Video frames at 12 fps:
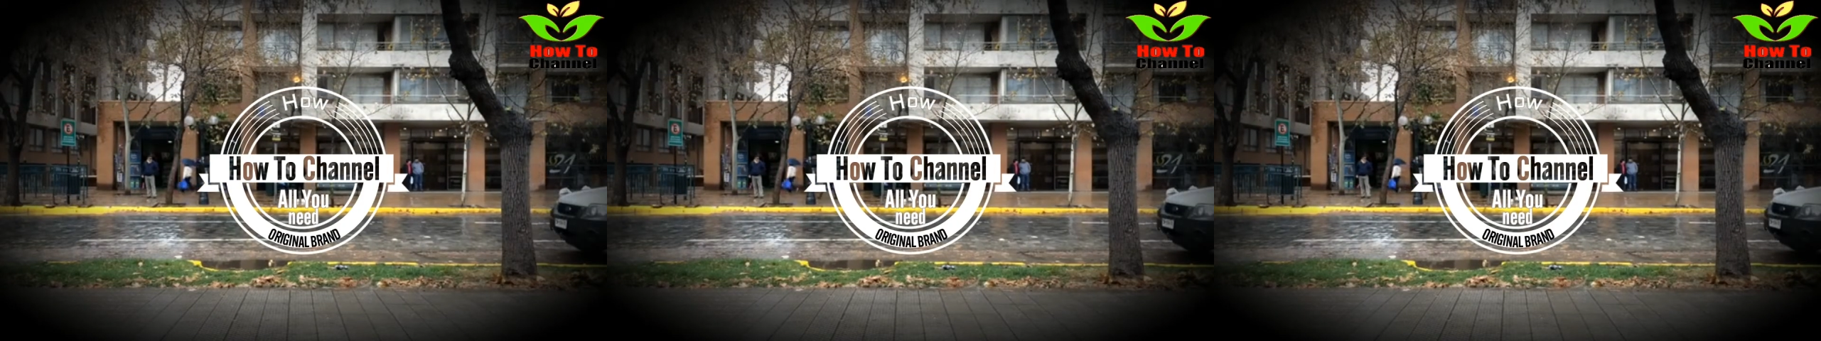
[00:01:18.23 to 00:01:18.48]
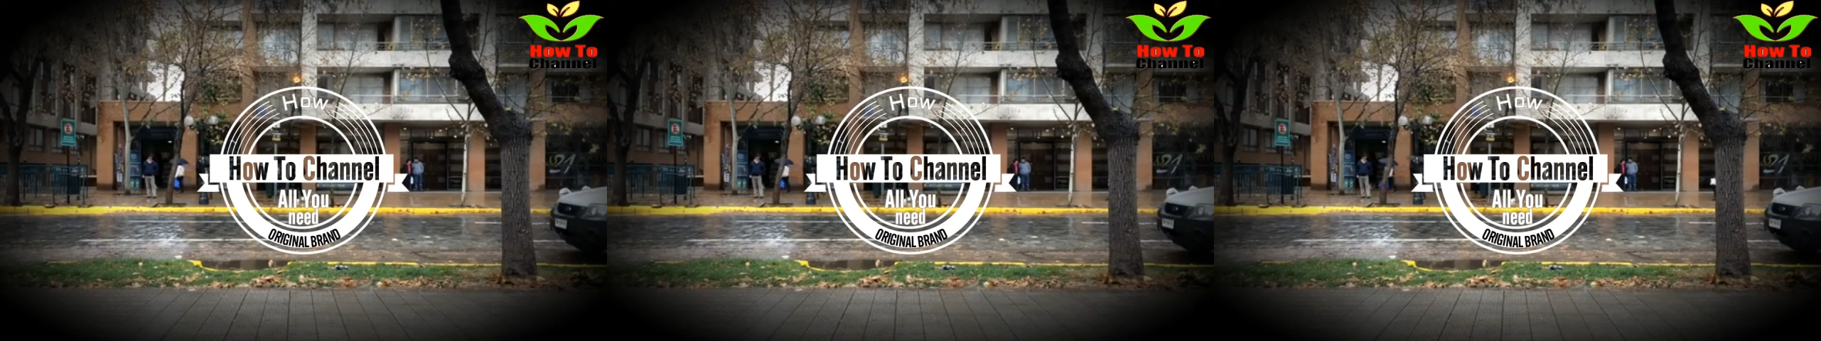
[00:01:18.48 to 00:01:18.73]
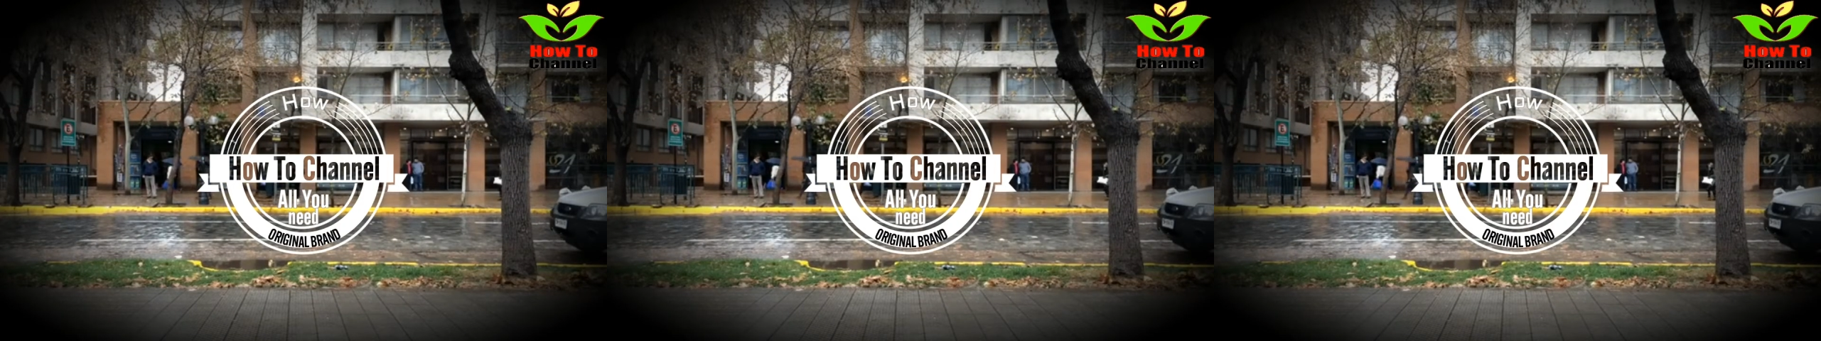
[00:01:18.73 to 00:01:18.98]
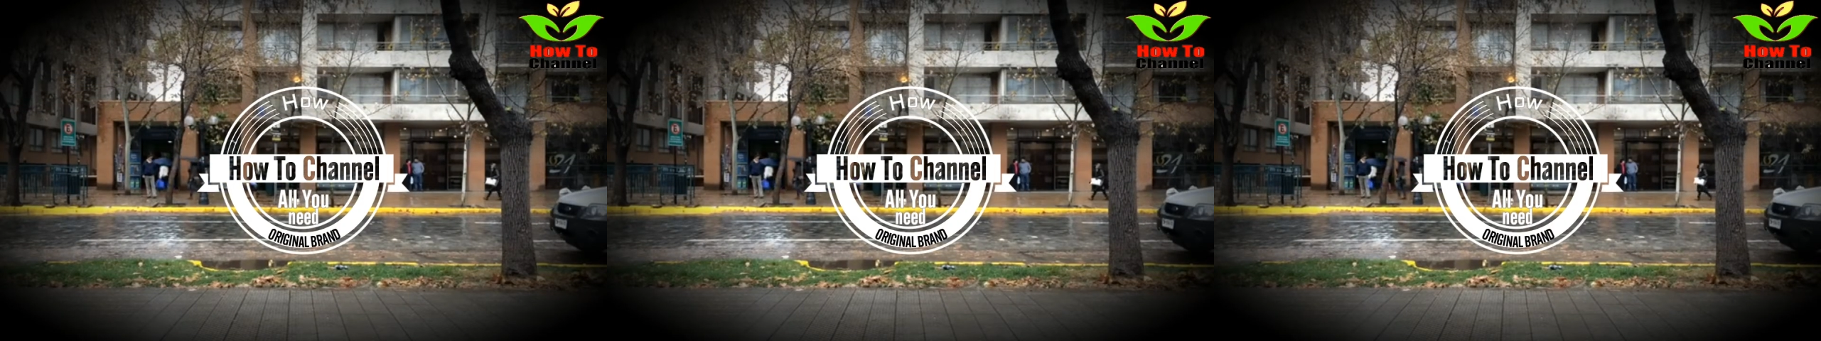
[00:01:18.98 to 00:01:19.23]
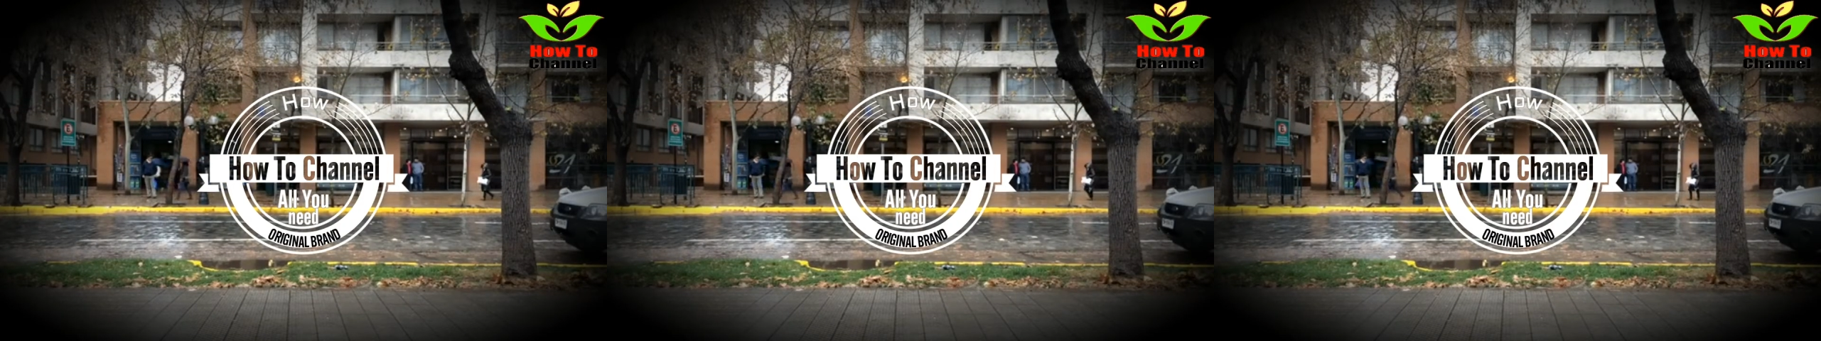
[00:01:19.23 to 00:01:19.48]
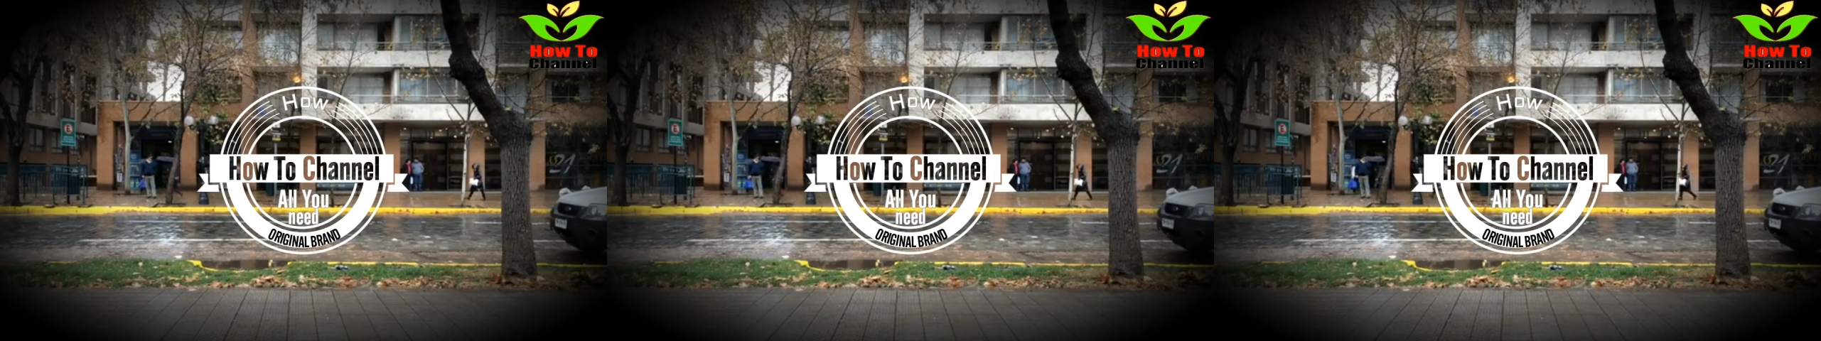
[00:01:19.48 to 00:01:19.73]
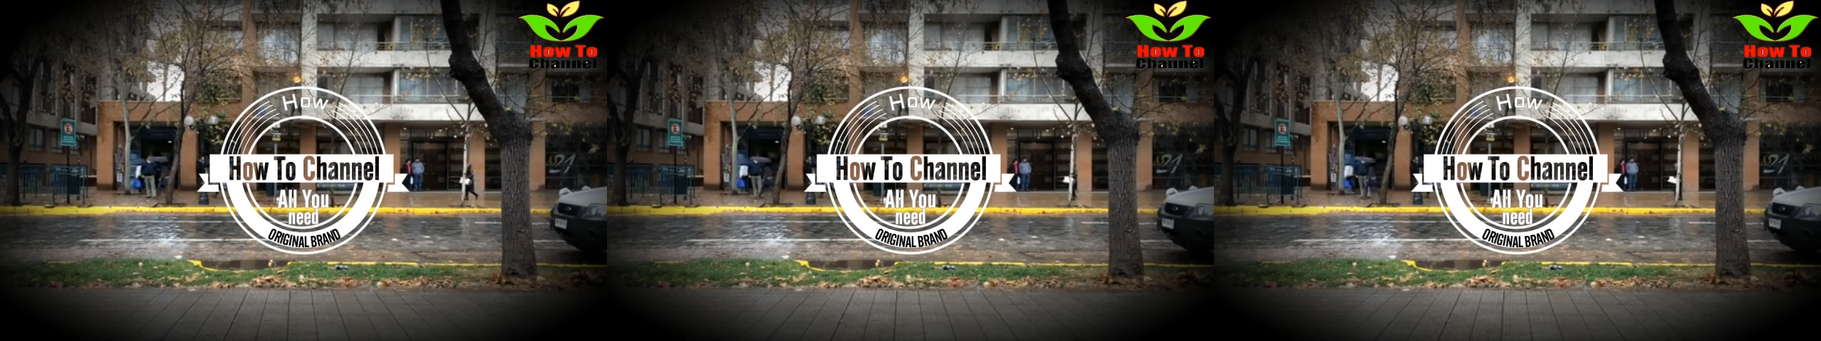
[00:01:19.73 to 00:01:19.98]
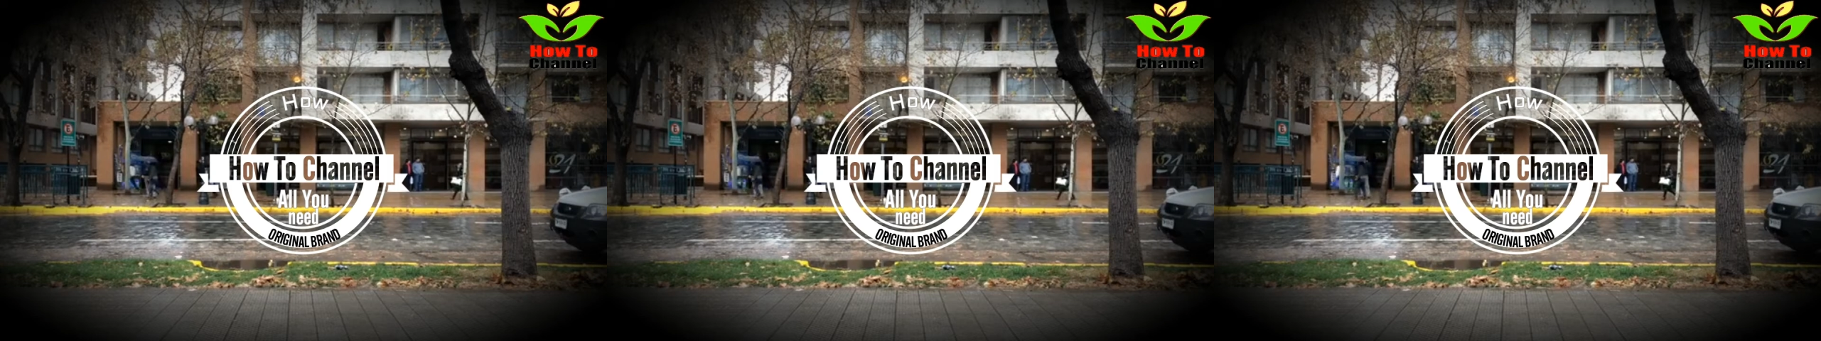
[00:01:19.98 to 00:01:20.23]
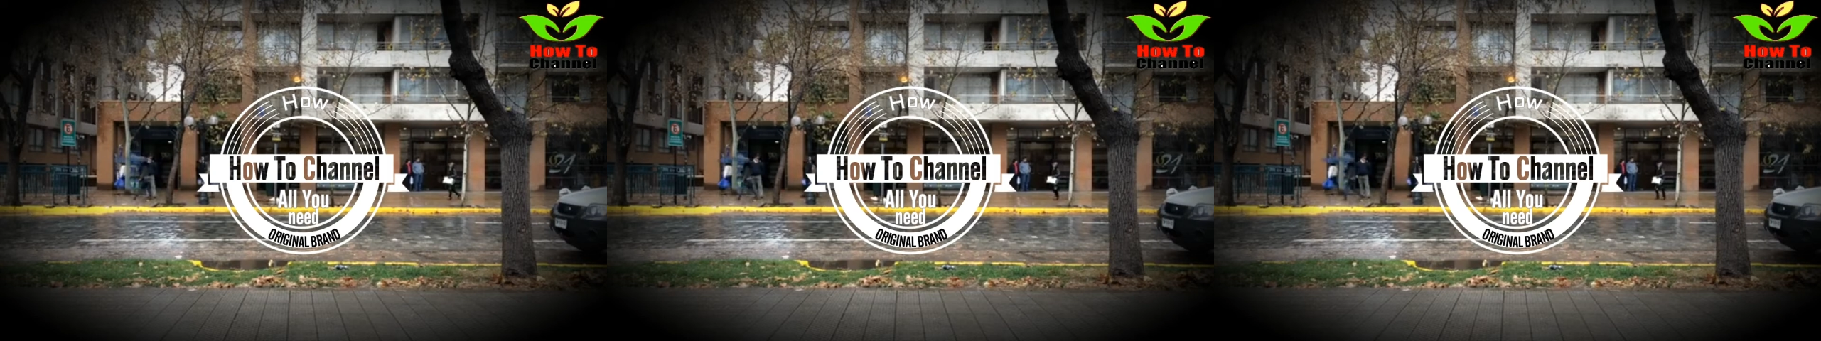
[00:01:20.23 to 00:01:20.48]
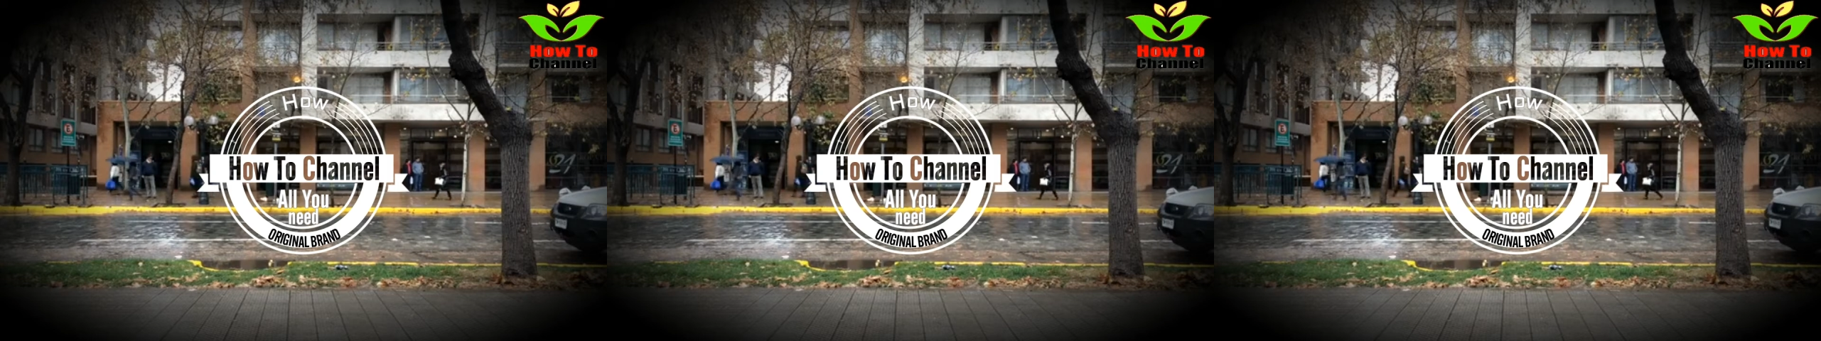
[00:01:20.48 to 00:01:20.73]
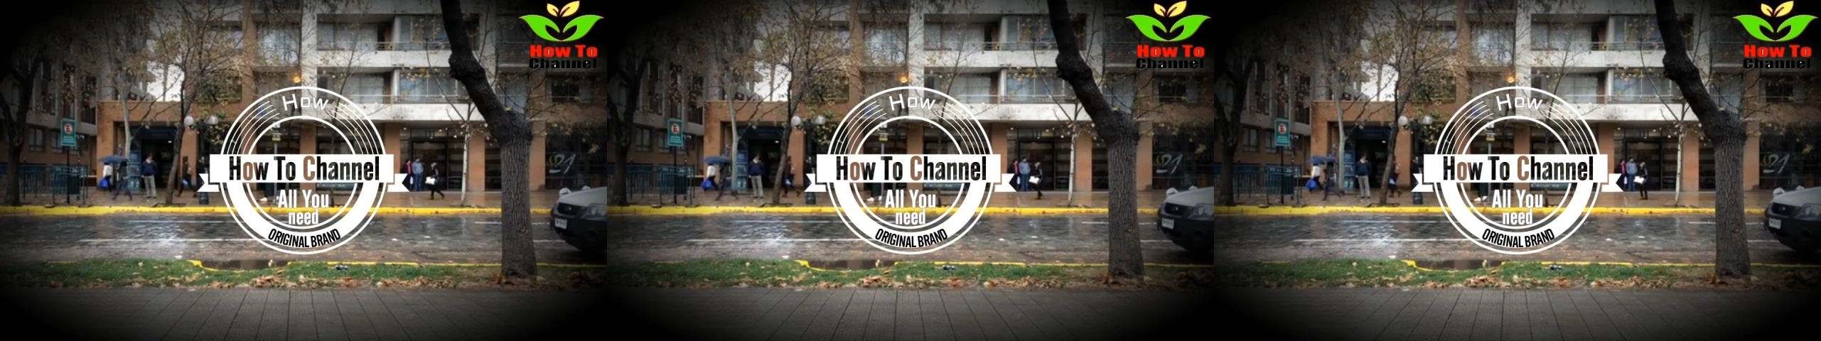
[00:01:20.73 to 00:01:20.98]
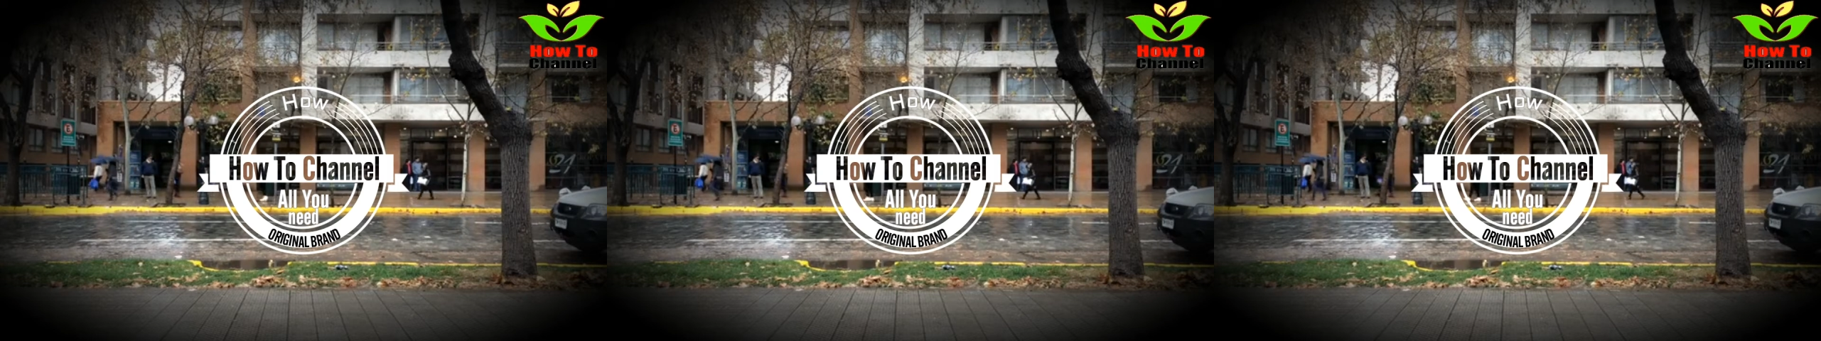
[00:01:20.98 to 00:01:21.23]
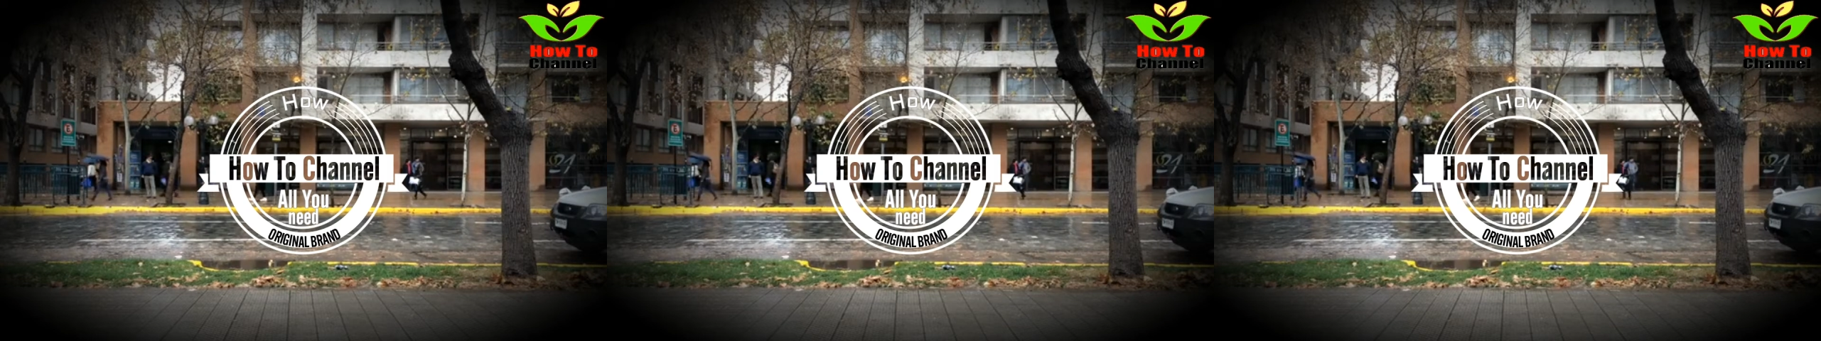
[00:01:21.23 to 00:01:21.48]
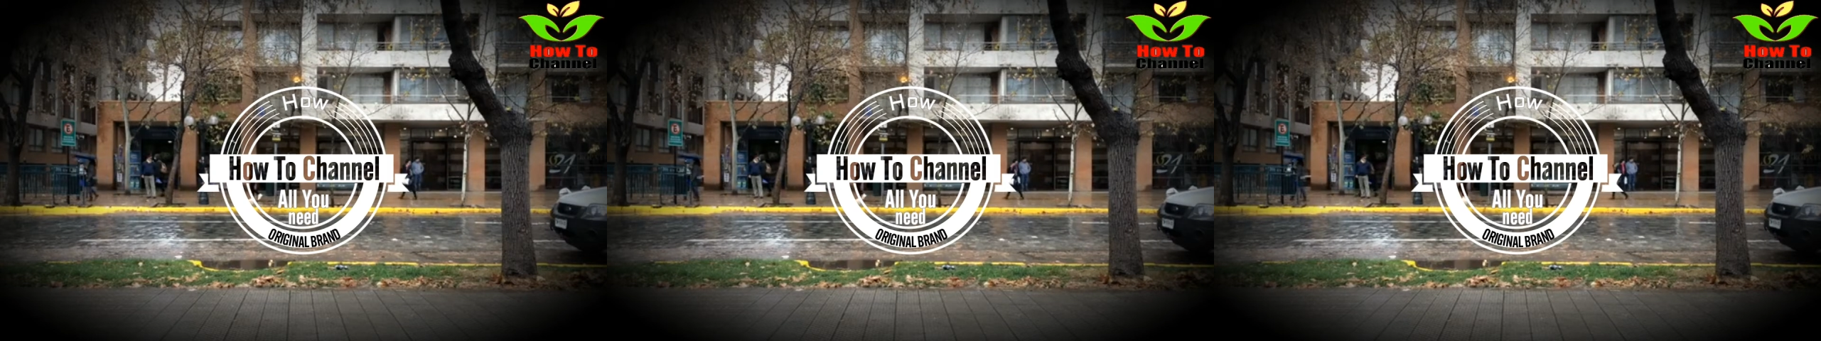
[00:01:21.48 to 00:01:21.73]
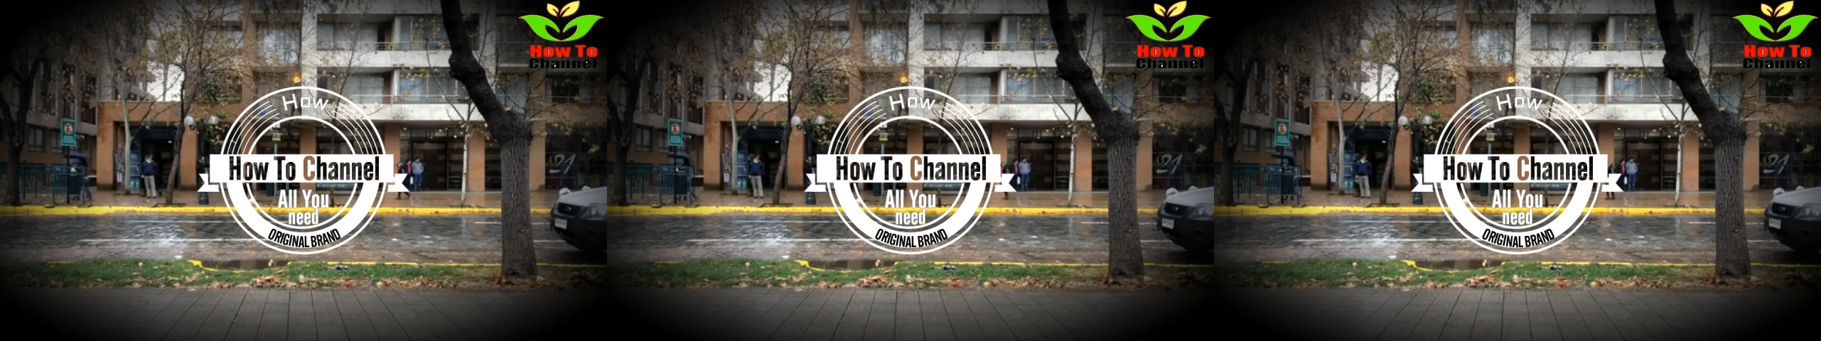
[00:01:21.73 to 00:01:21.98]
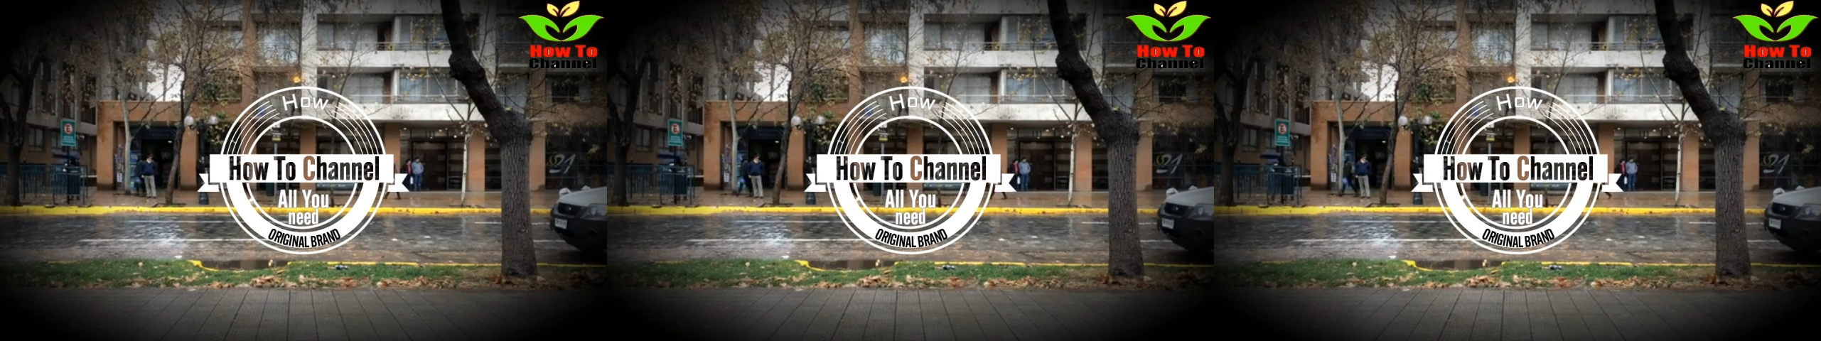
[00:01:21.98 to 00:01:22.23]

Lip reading: [unreadable: no face in view]